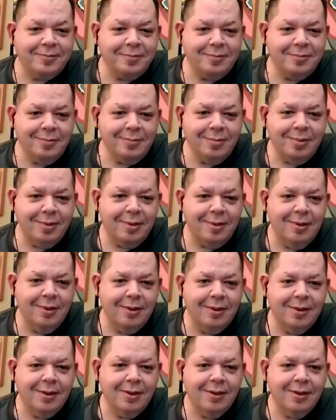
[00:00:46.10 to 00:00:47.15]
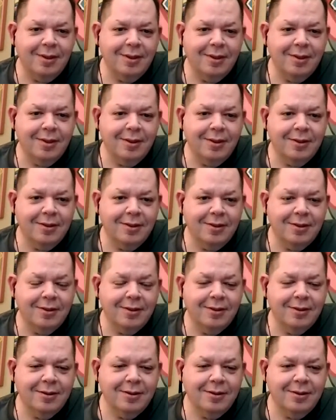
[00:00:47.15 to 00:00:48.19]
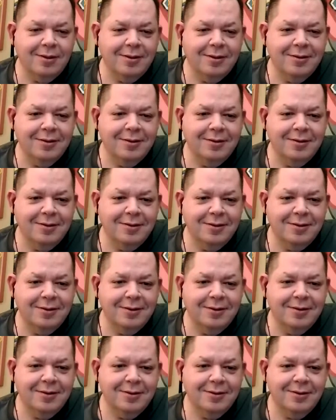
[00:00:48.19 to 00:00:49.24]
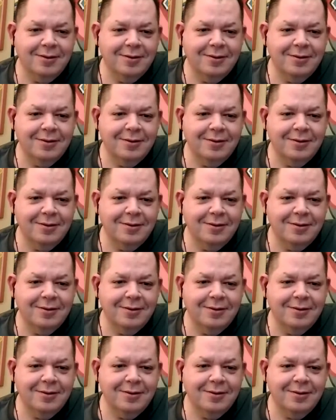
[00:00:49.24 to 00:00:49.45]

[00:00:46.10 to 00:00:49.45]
(silent)